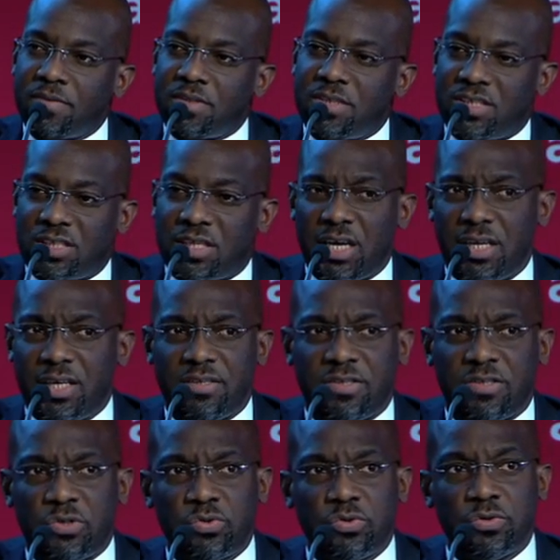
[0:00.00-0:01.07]
decided
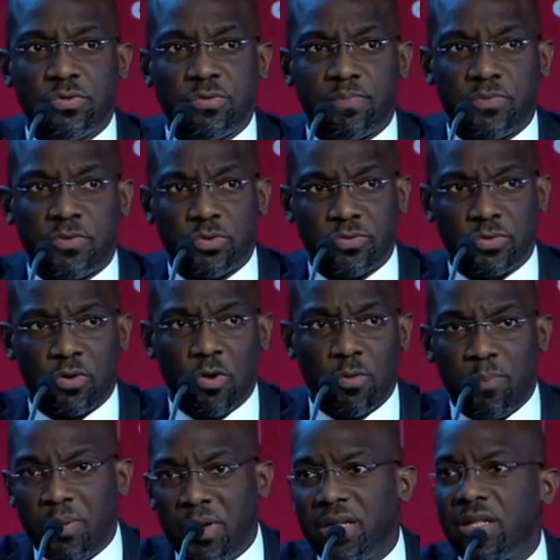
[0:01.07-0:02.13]
to
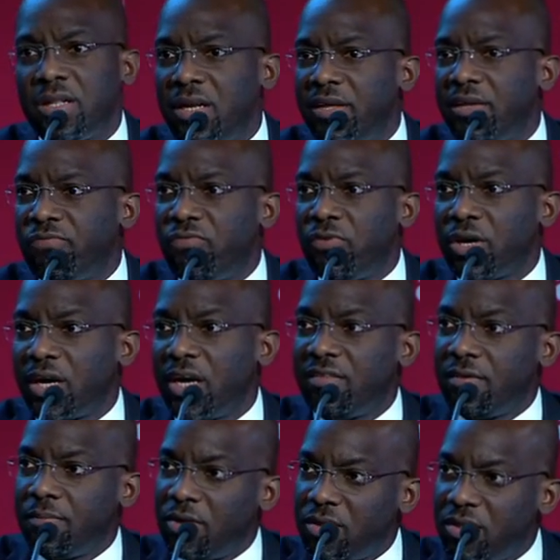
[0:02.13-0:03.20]
completely
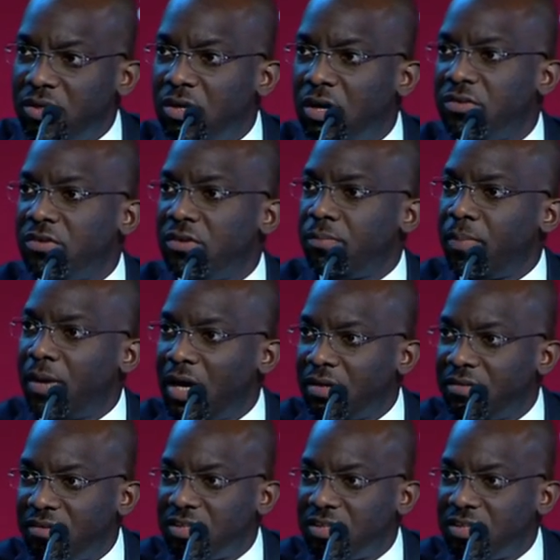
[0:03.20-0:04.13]
forget about the northern part,